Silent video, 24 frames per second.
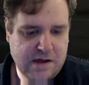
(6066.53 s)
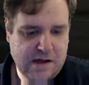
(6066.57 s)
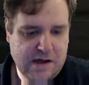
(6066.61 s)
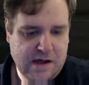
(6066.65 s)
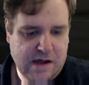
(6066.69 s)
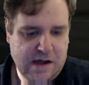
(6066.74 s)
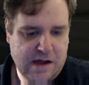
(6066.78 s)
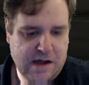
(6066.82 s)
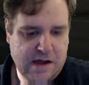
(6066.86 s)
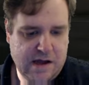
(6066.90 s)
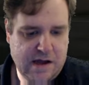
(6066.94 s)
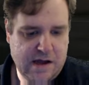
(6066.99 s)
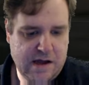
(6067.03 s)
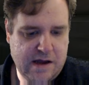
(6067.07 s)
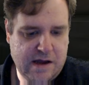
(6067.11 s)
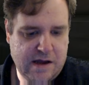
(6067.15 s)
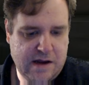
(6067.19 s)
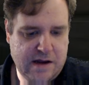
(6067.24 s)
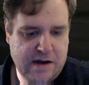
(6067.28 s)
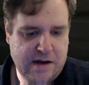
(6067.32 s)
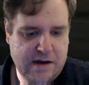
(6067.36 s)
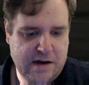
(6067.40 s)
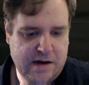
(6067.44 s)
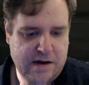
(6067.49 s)
Uh,
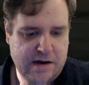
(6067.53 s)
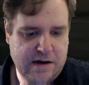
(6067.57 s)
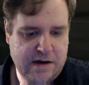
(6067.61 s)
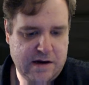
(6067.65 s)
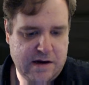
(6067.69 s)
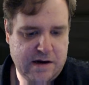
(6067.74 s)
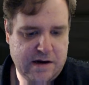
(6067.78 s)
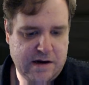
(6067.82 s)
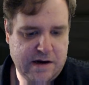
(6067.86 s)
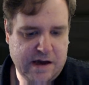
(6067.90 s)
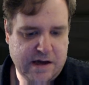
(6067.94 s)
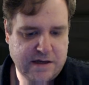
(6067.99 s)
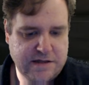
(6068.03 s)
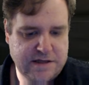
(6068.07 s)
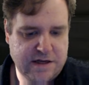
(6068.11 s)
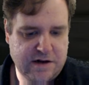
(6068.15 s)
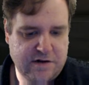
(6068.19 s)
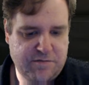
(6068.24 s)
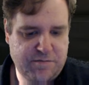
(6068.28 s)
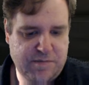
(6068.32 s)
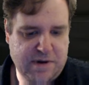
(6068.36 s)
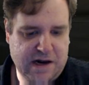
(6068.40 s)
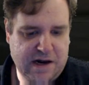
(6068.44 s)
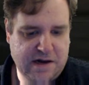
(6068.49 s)
Night
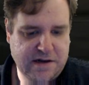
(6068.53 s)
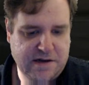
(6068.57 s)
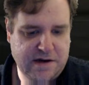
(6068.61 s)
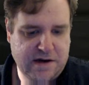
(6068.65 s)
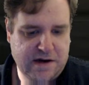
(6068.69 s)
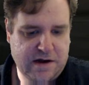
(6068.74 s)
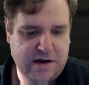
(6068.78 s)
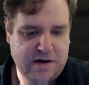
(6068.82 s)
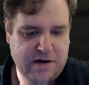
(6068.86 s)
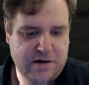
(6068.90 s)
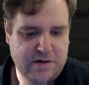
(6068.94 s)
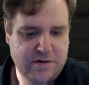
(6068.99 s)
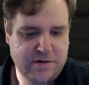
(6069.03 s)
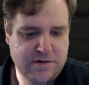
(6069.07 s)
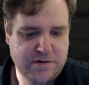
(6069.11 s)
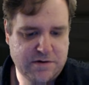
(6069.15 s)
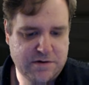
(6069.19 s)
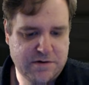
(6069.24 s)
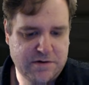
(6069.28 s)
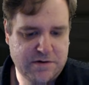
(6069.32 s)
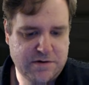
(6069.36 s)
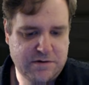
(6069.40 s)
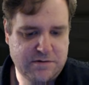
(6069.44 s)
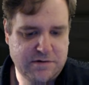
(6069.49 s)
Elf Paladin our Order
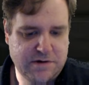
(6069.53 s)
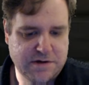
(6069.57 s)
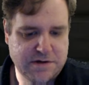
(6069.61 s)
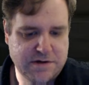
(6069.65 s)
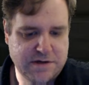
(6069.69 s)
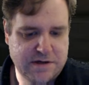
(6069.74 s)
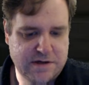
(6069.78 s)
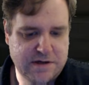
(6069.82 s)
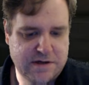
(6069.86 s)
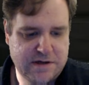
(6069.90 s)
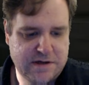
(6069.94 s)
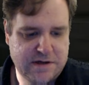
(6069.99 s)
Hall roster.